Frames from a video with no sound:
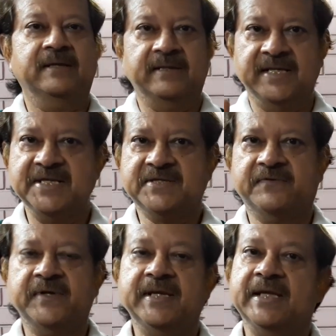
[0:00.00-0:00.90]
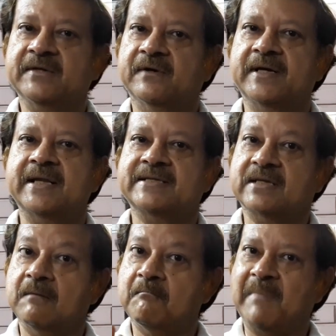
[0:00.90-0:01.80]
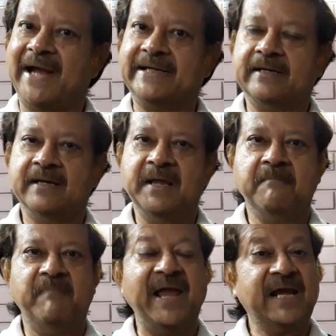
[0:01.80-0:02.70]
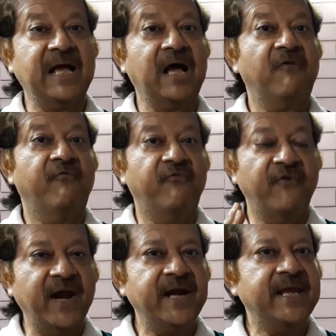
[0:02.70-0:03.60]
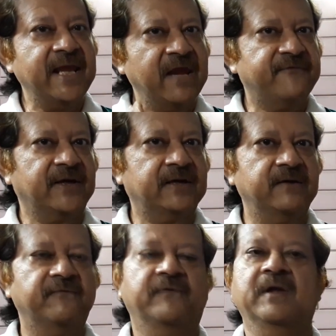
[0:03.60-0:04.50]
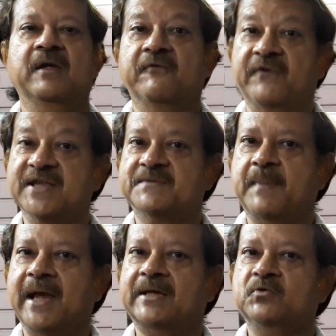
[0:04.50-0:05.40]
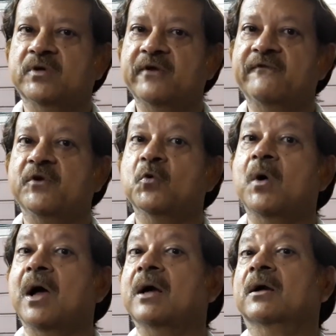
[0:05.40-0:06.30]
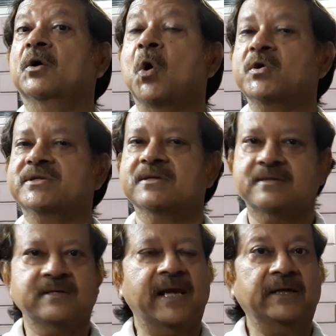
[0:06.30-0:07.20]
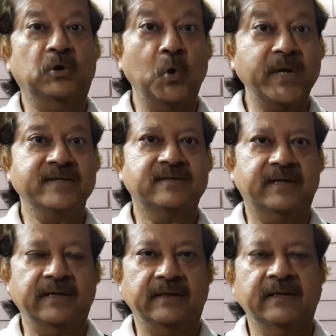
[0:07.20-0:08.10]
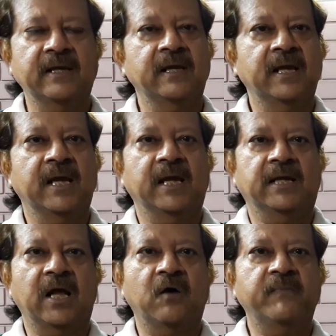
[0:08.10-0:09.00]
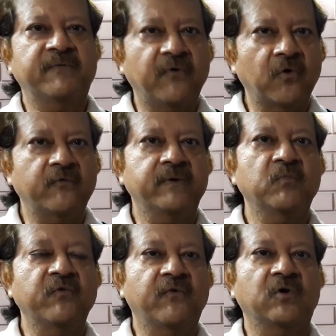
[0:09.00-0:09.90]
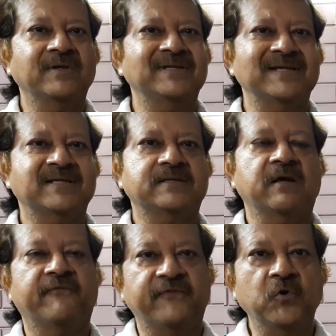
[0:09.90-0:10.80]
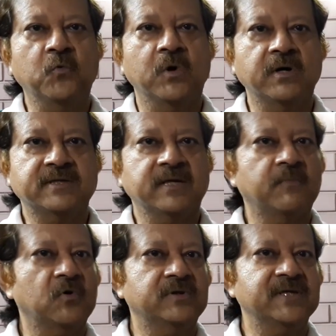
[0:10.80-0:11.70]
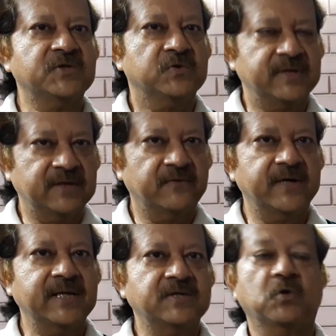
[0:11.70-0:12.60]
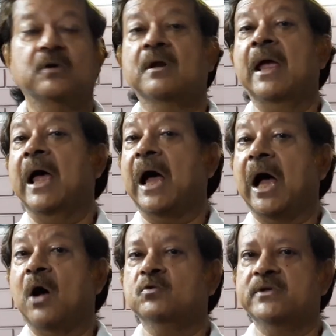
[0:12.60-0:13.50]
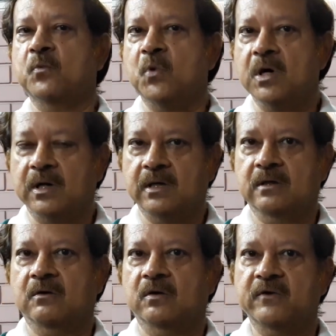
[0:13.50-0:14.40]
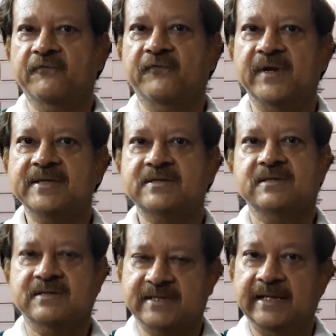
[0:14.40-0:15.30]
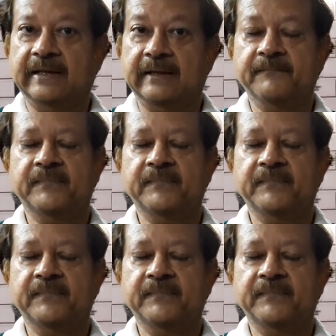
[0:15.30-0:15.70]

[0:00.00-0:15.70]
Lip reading: these three ingredients combined make a very effective face pack to give you a gorgeous and glowing skin. Now before we move on, just a few words about these ingredients on how they work on your face skin.